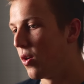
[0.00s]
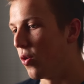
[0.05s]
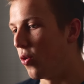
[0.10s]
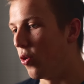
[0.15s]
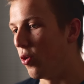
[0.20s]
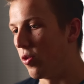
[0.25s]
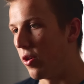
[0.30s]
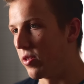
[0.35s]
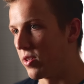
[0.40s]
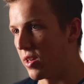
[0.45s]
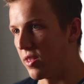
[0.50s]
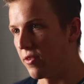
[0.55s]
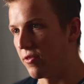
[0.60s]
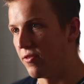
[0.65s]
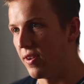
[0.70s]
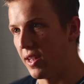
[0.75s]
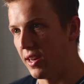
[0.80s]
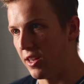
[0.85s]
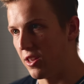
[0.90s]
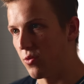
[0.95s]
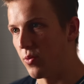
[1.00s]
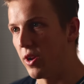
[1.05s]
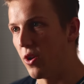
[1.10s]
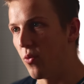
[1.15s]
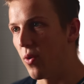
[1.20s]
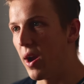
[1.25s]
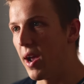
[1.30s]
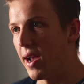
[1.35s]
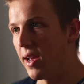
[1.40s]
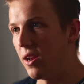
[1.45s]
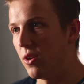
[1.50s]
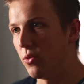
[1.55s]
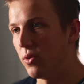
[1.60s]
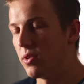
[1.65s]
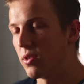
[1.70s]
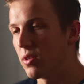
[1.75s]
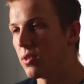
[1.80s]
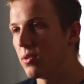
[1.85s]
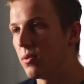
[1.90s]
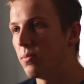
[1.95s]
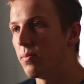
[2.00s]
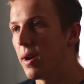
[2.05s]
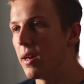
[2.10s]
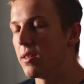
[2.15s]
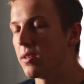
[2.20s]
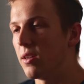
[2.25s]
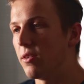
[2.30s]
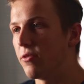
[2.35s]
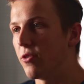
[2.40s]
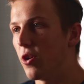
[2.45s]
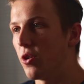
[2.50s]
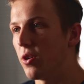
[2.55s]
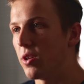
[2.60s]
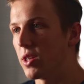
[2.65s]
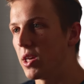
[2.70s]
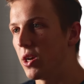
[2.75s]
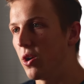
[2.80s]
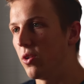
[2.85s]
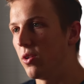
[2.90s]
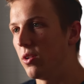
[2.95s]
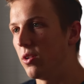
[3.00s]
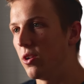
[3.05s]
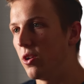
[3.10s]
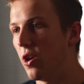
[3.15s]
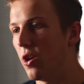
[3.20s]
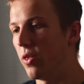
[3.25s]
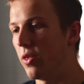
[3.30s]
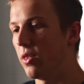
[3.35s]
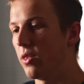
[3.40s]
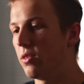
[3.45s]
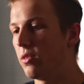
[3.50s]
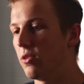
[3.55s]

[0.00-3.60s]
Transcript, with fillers: all those other feelings went away, and it was basically focusing on, on,